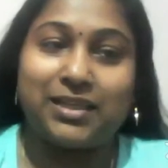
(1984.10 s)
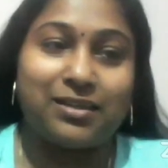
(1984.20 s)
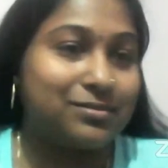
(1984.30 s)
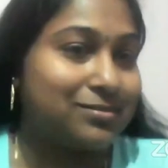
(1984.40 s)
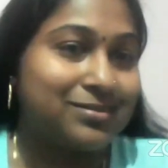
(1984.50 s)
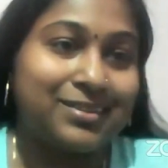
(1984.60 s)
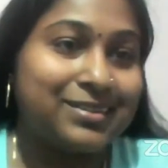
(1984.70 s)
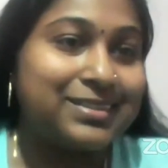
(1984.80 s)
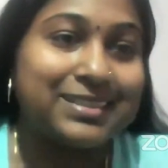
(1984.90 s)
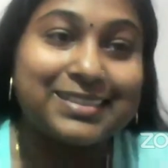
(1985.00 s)
will
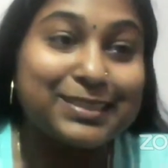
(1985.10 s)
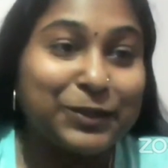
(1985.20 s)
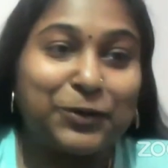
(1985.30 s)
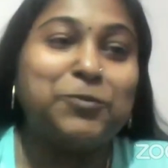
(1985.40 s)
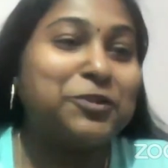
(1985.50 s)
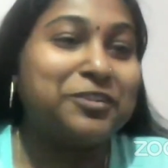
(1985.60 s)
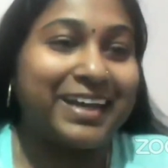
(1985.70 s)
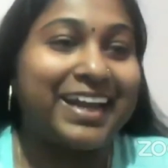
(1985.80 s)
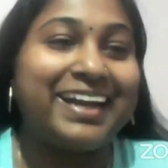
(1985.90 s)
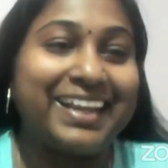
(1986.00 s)
just, move
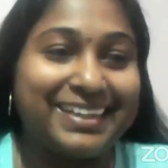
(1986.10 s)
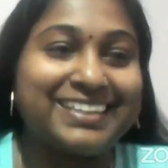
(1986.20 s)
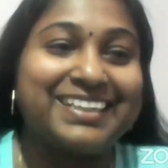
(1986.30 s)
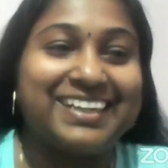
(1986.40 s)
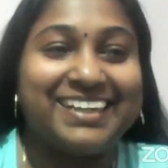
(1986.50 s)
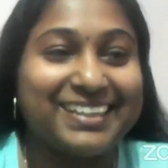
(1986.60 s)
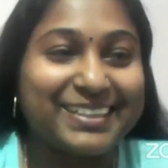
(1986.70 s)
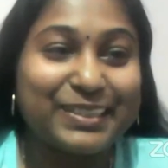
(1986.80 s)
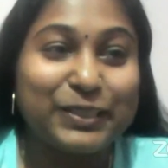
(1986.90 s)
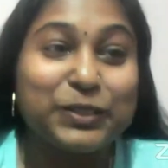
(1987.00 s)
ahead, and
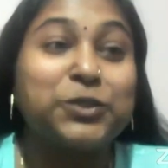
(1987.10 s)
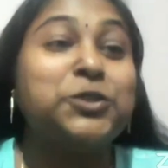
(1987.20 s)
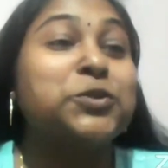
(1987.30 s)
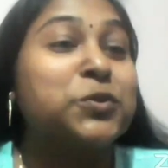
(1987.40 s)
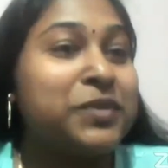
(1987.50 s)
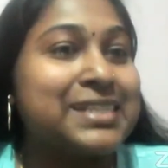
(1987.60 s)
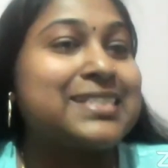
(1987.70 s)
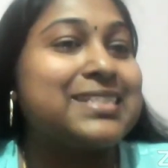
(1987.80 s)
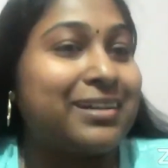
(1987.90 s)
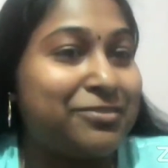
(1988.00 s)
you will
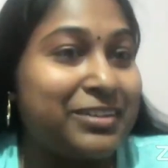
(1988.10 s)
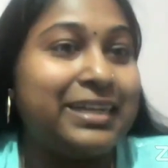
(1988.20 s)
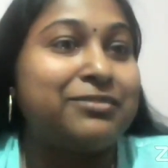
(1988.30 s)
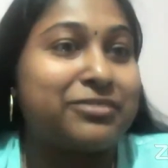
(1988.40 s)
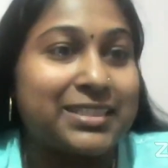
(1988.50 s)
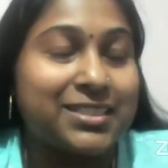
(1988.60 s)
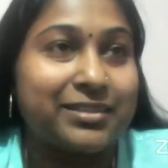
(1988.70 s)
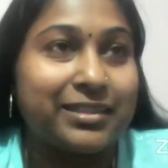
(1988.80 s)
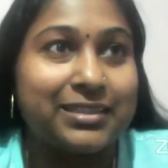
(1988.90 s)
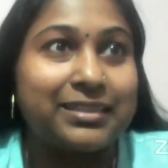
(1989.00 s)
start feeling
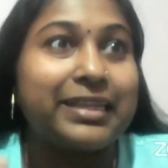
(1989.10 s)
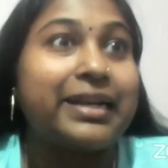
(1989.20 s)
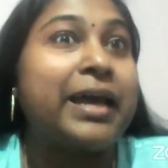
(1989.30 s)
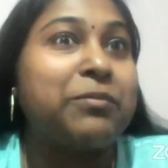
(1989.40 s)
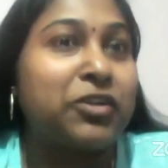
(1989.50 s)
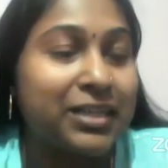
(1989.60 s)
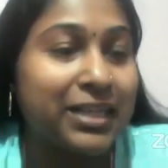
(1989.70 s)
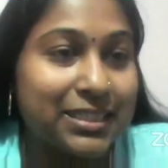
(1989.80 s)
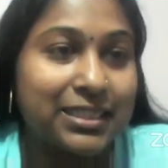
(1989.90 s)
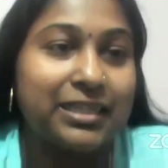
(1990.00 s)
frustrated that I'm not
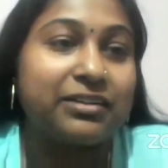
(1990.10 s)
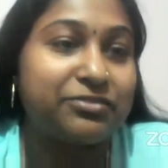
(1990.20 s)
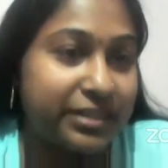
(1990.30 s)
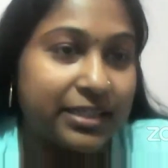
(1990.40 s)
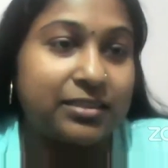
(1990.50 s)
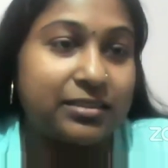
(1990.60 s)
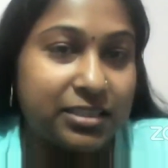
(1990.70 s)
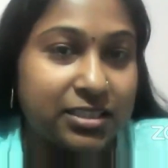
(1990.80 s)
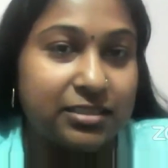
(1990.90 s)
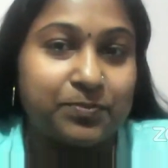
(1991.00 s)
getting enough
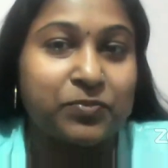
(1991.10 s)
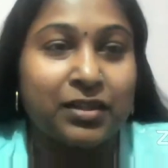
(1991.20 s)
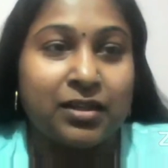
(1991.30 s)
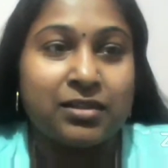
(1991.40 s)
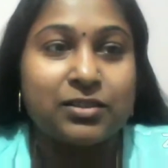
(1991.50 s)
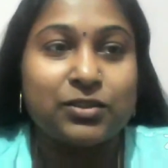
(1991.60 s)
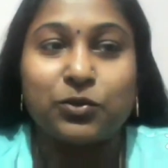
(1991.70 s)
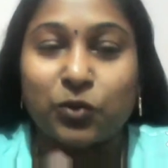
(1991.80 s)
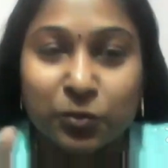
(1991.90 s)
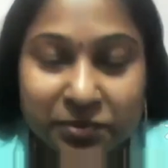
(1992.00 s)
recognition.
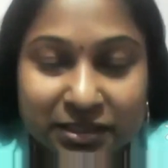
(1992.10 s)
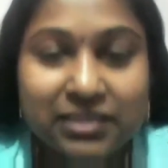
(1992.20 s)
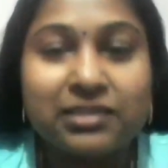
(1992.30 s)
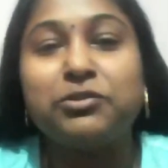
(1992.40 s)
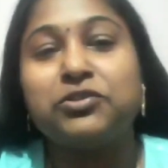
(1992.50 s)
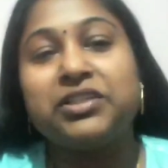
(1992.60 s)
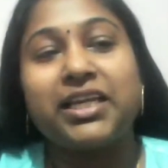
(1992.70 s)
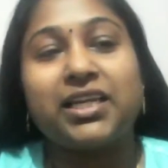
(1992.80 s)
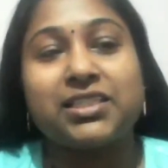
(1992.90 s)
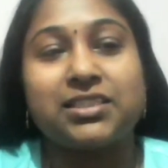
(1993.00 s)
So open
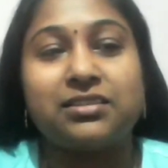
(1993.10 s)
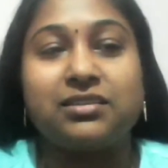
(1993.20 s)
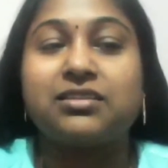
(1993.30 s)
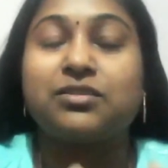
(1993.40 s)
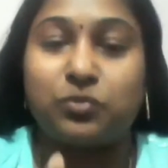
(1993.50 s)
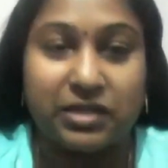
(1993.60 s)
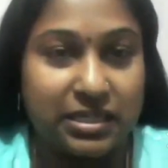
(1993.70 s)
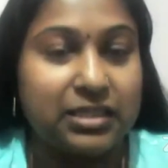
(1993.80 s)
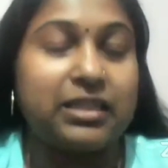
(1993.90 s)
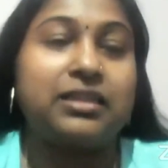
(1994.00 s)
communication is
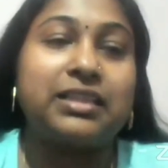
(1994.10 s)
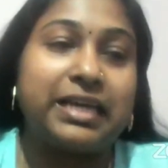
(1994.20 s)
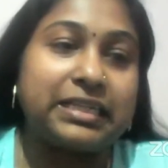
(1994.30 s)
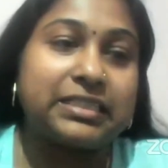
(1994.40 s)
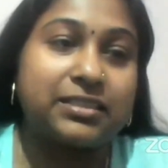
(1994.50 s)
one thing that